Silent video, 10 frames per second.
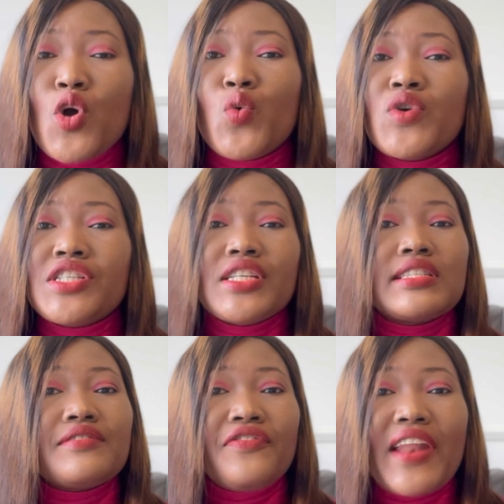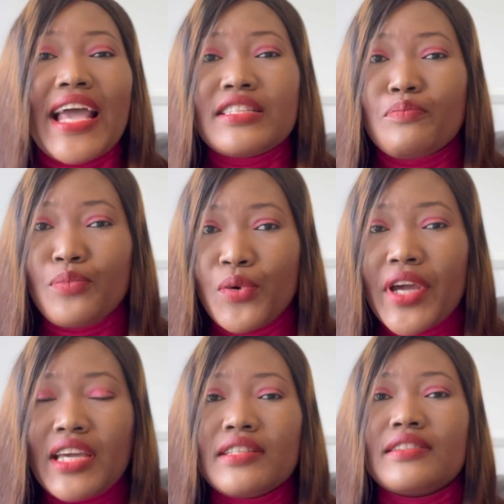which is flight
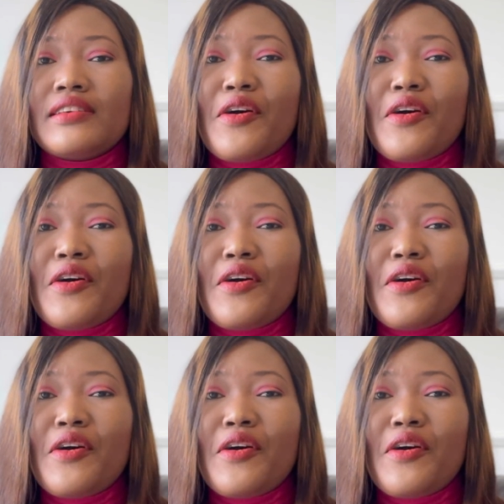bookings.